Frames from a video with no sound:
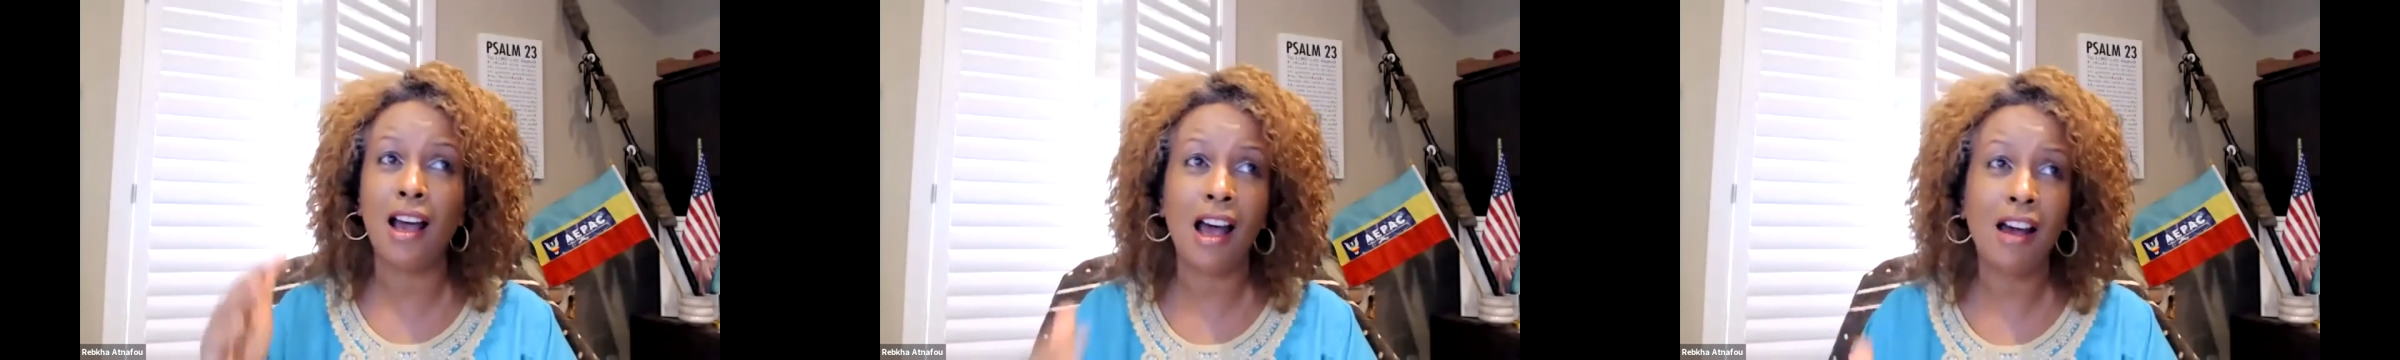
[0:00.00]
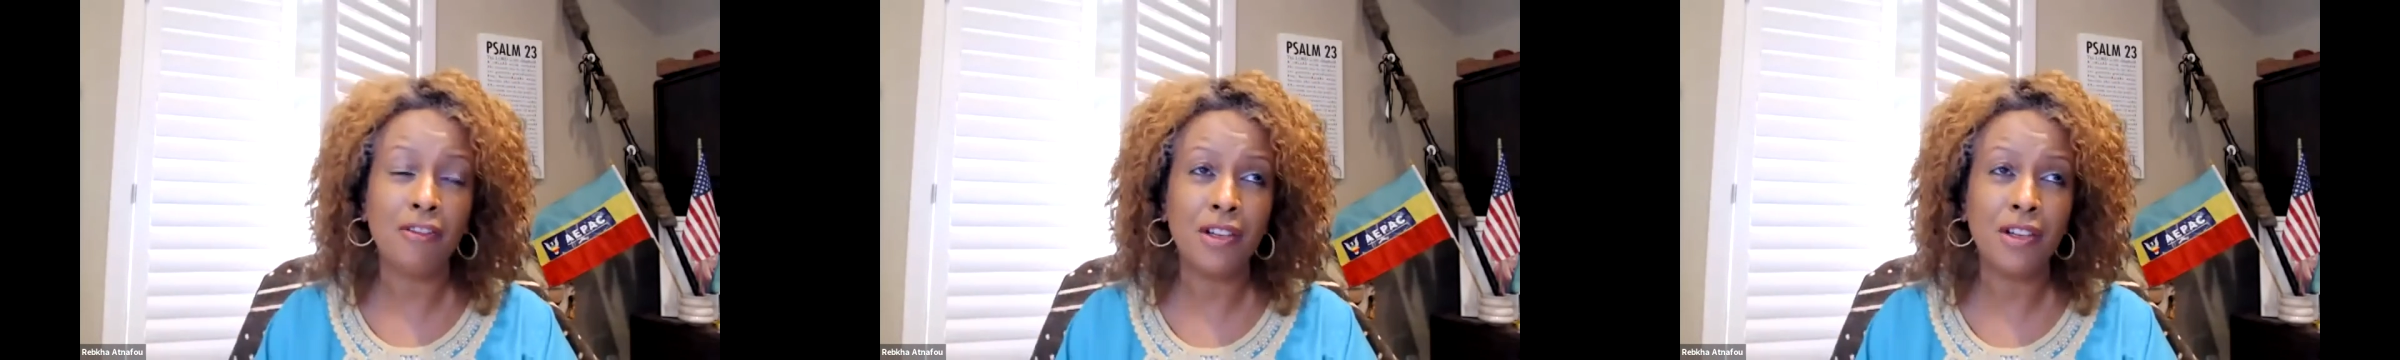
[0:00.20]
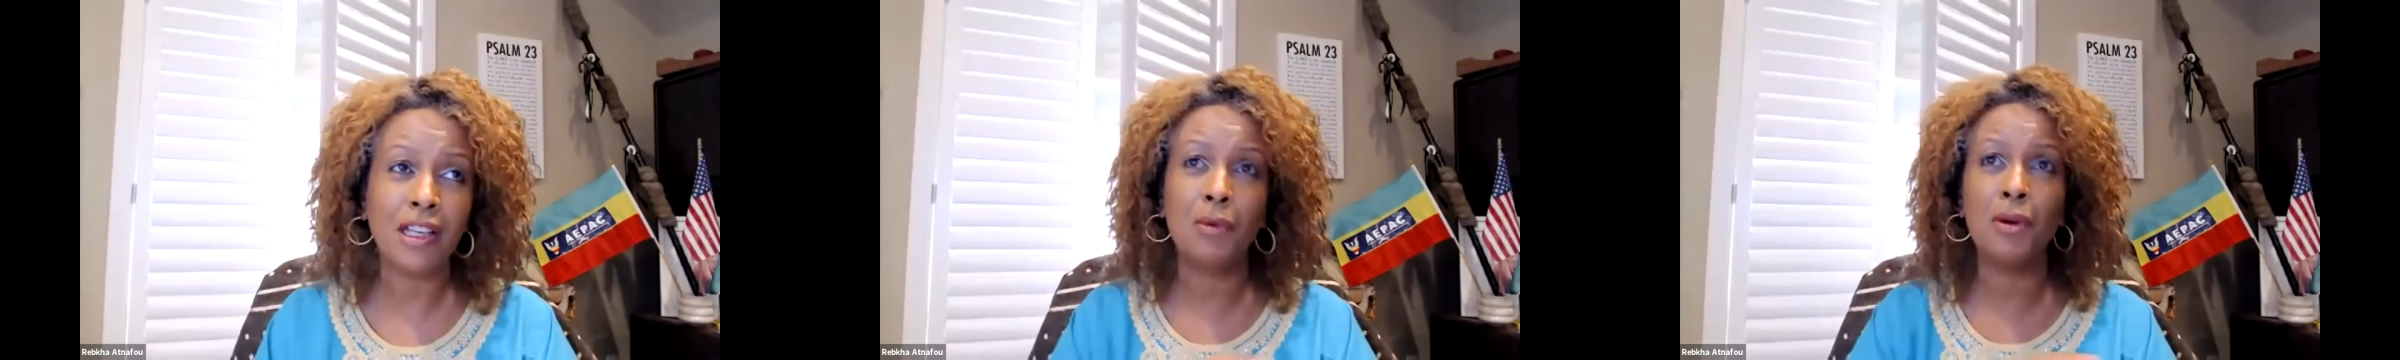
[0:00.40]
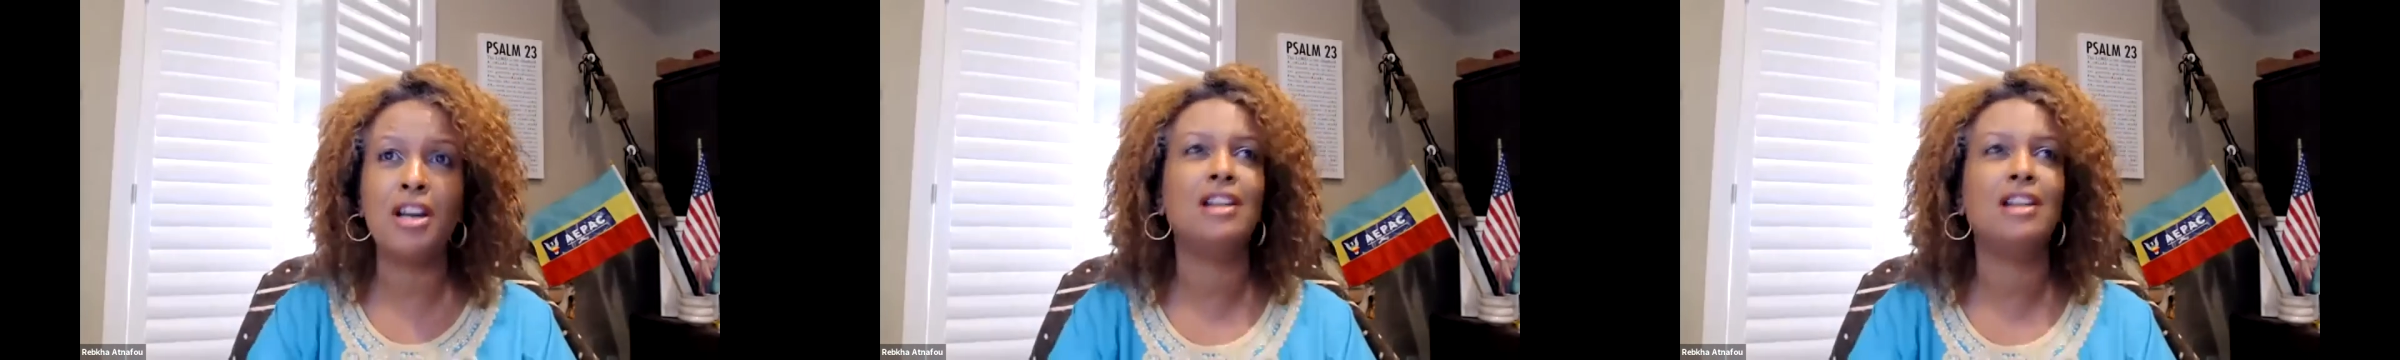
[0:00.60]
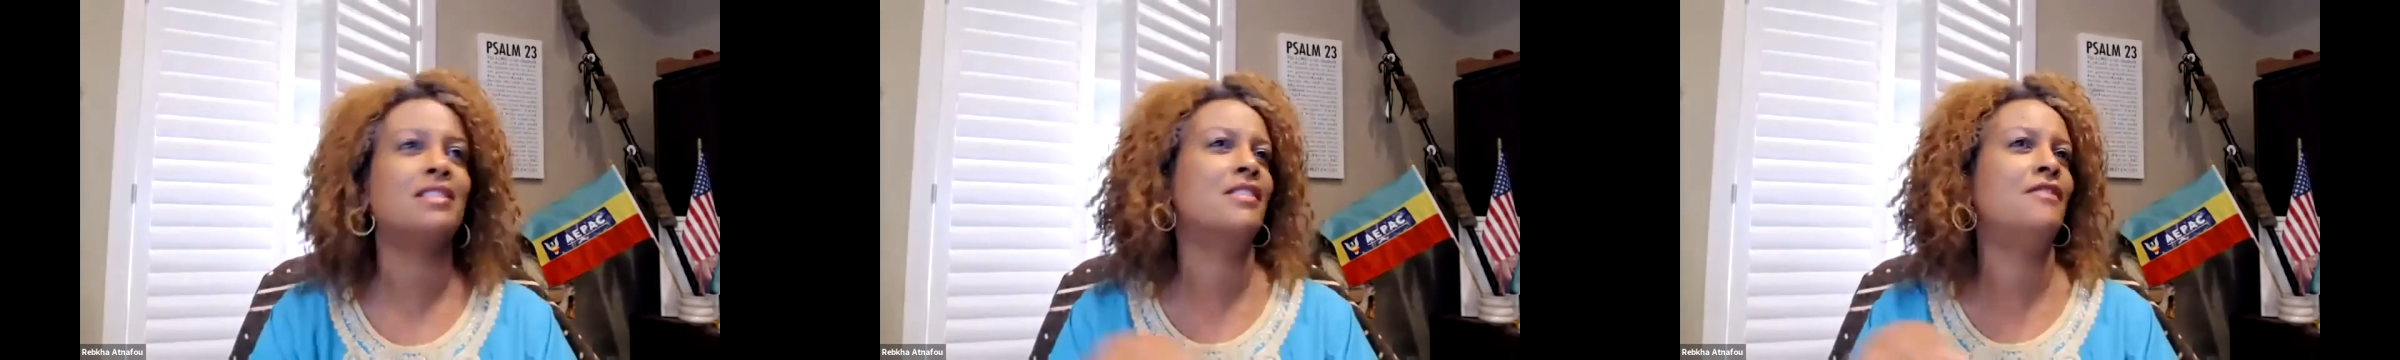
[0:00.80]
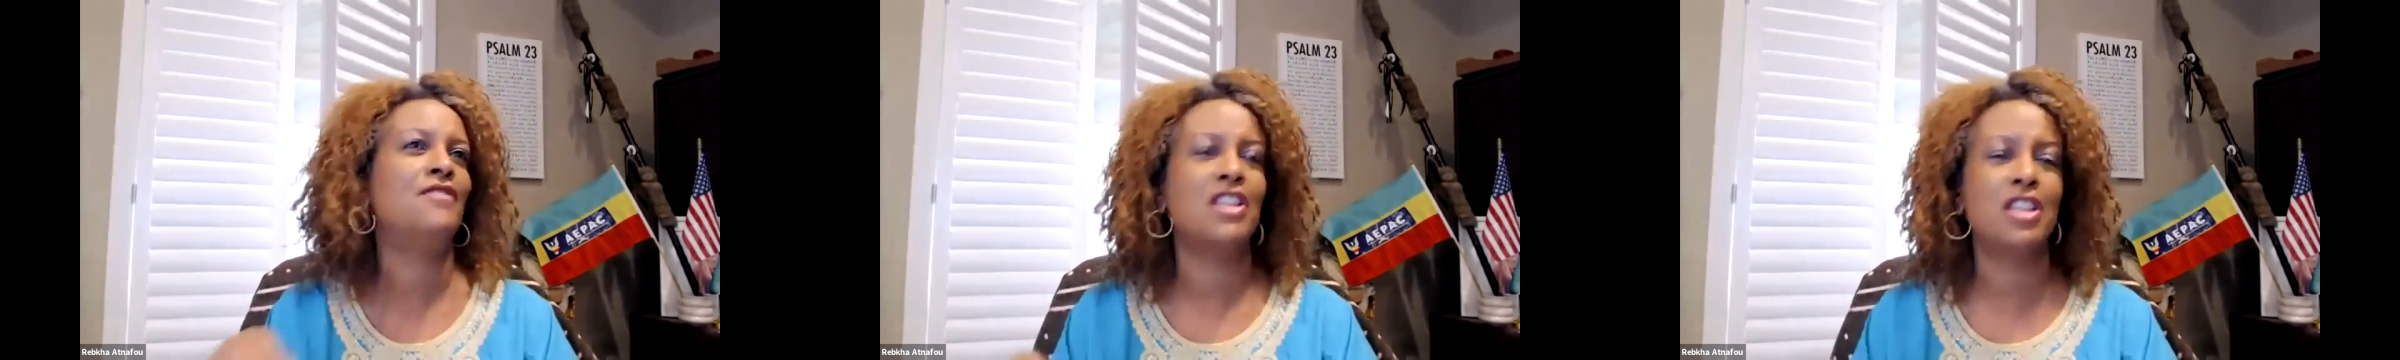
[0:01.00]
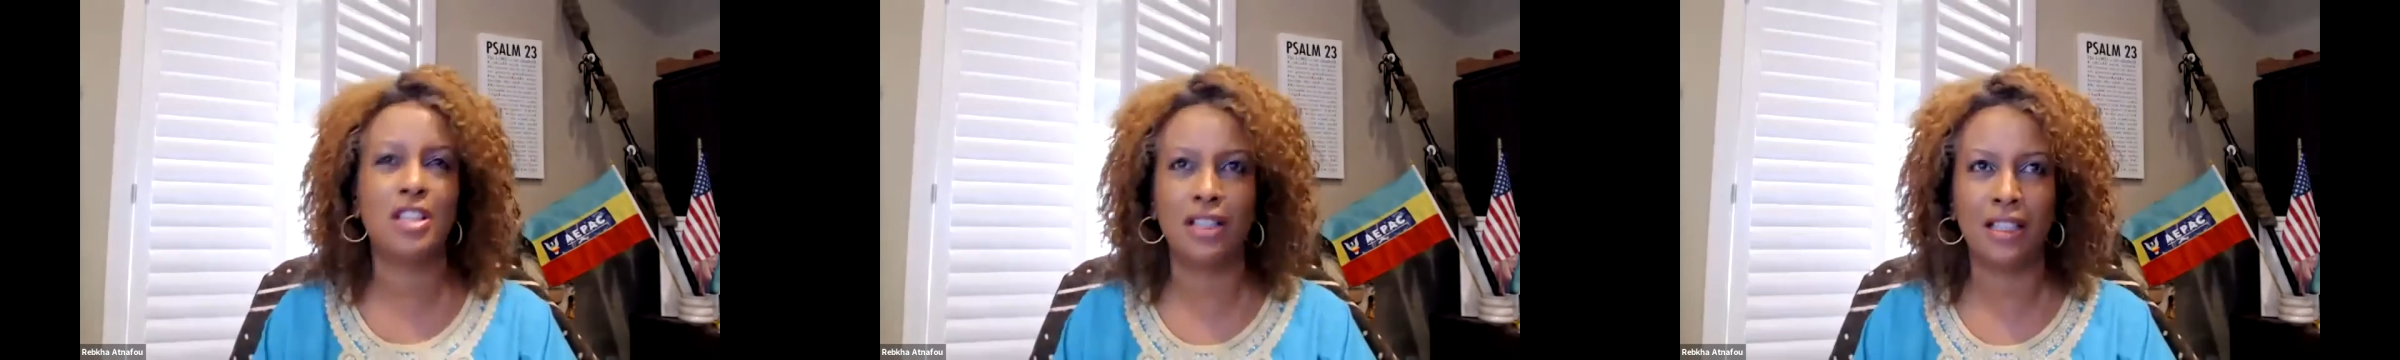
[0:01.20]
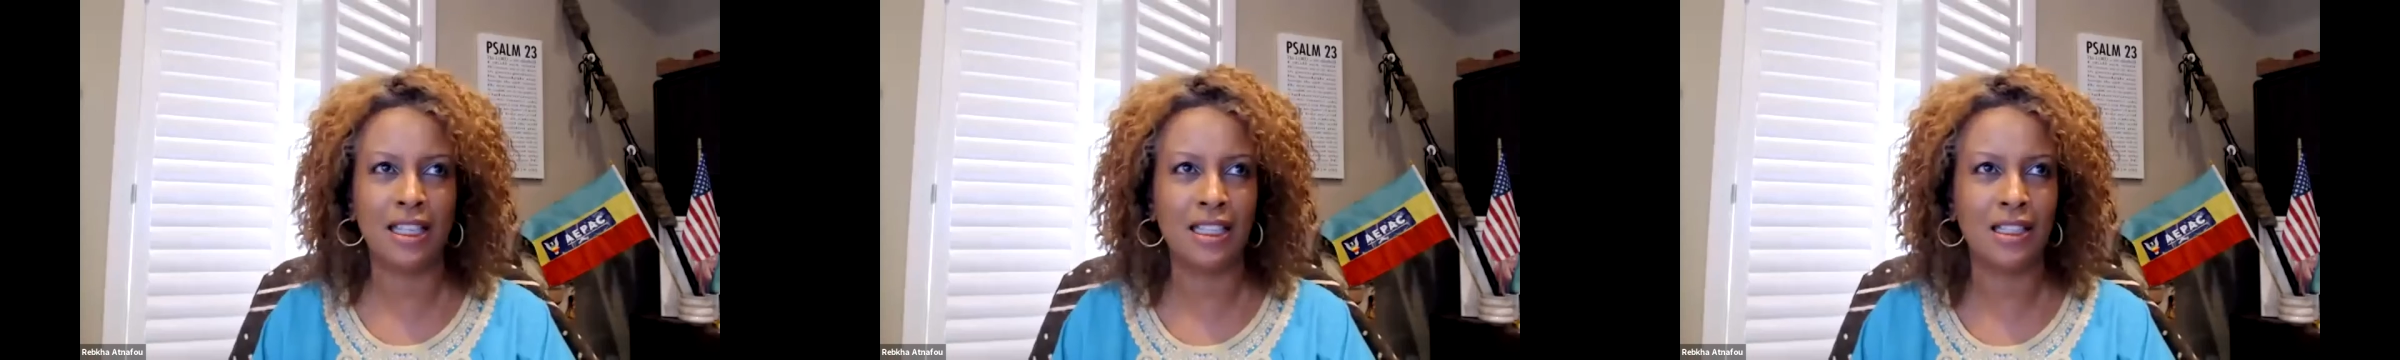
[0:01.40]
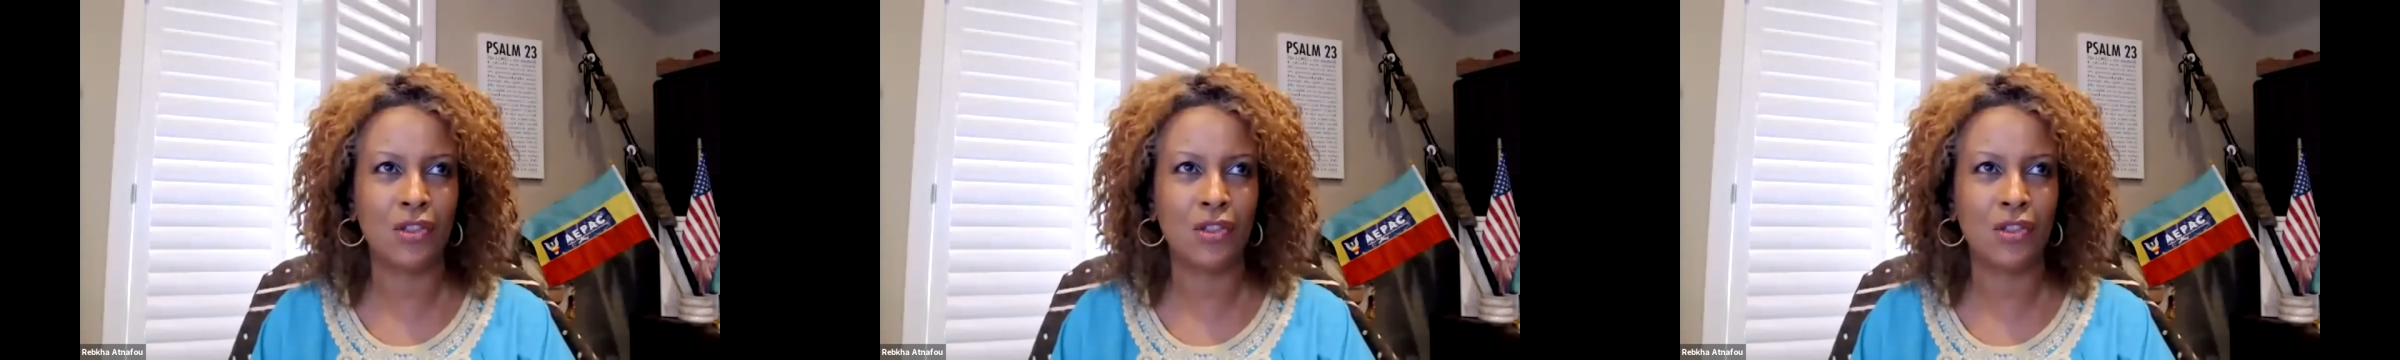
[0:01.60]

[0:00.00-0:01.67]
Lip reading: Africa we're not sufficiently